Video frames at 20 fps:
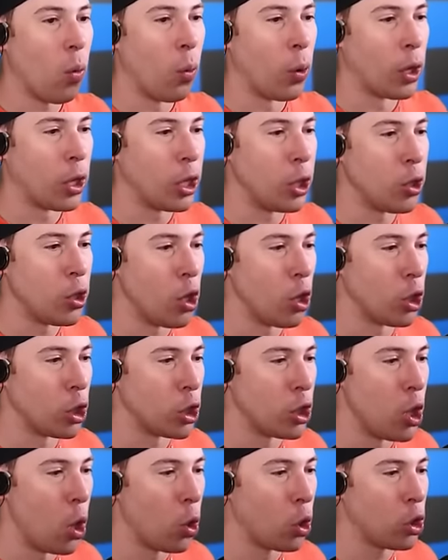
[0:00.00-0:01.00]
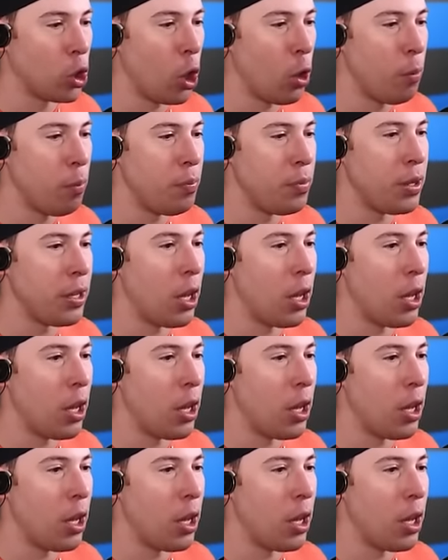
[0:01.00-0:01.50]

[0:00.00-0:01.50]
We're gonna use another snow globe.